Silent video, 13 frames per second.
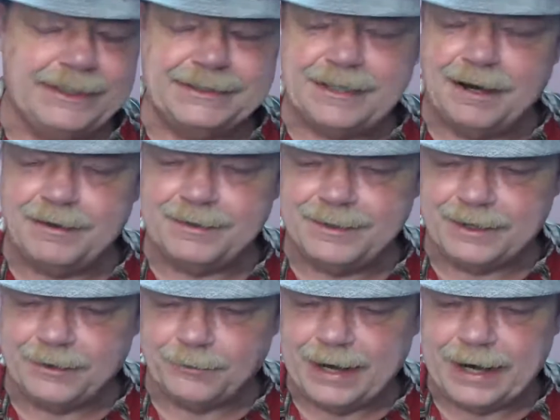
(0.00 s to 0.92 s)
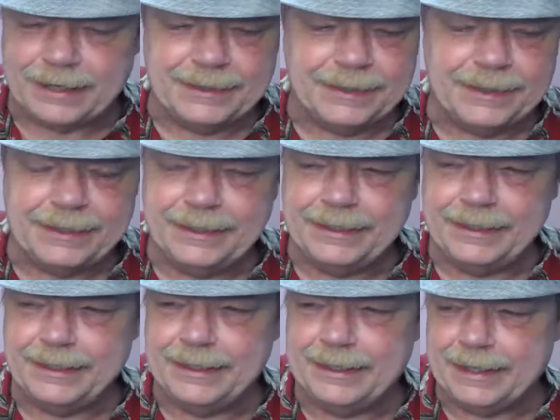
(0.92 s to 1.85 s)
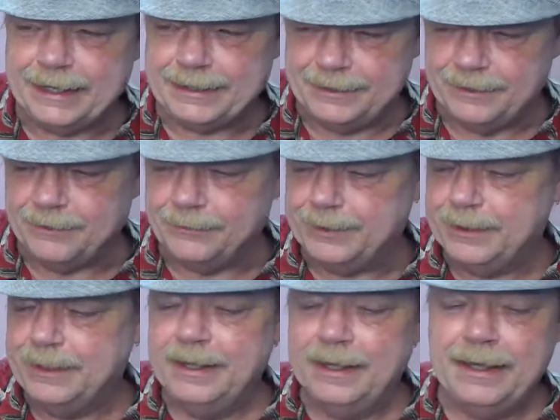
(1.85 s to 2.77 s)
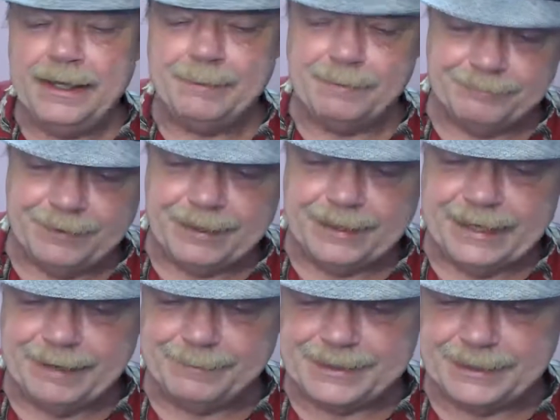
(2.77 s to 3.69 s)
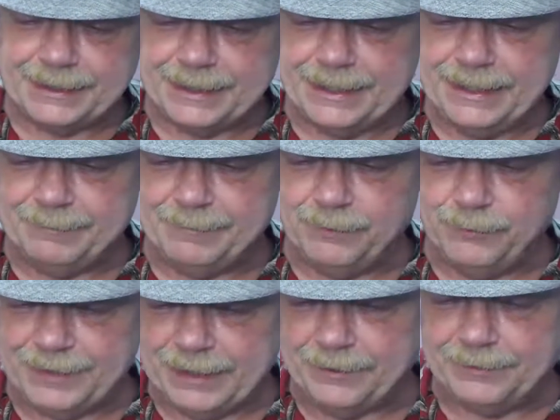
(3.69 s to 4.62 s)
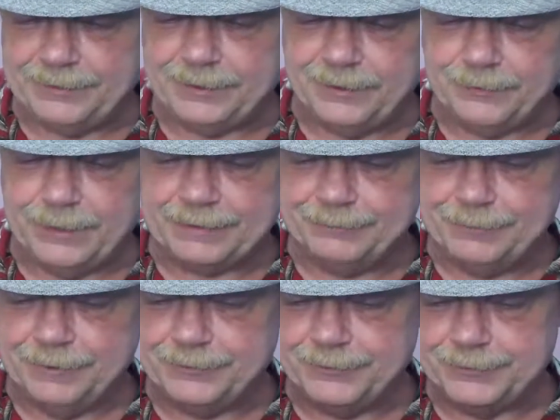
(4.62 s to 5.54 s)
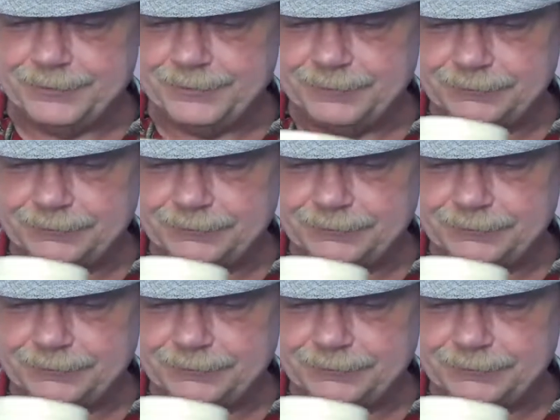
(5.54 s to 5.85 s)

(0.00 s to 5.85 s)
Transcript: hard to correct, and I don't, and I'm afraid of damaging the camera without the correct filters.